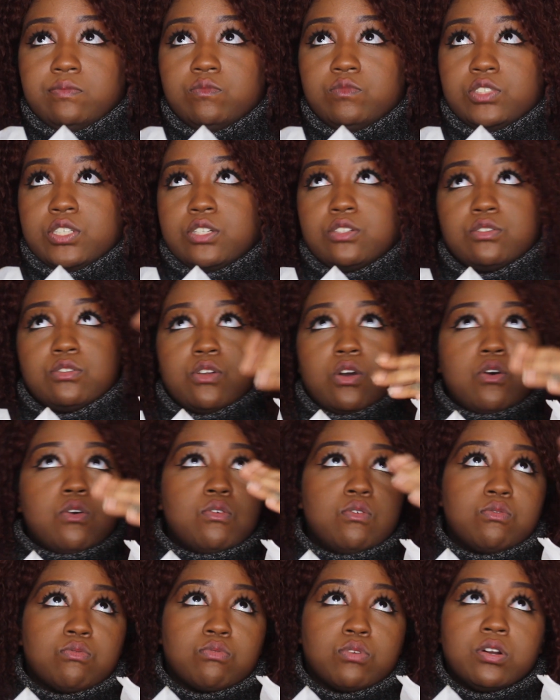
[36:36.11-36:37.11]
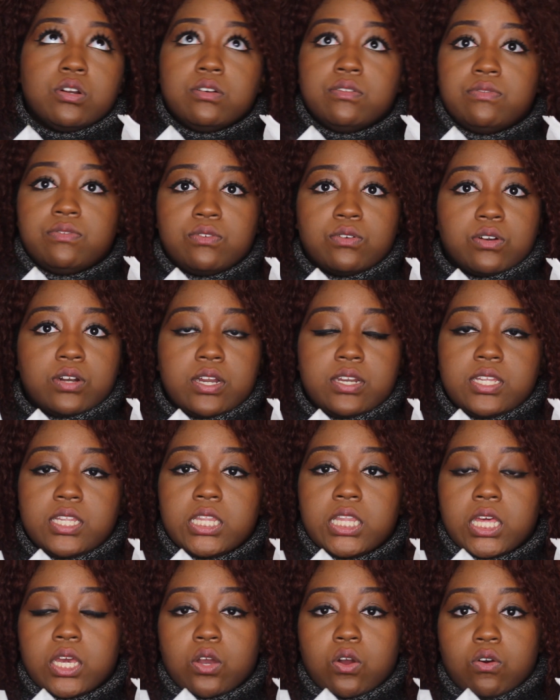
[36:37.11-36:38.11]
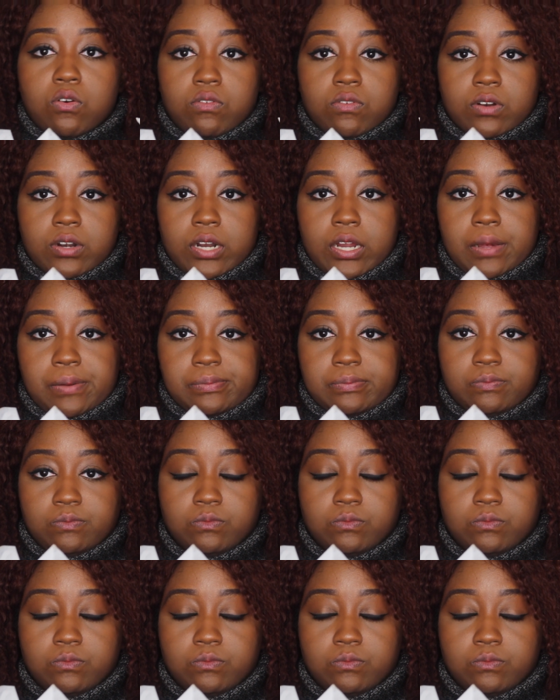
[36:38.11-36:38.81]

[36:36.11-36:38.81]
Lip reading: there's no roof or anything over it.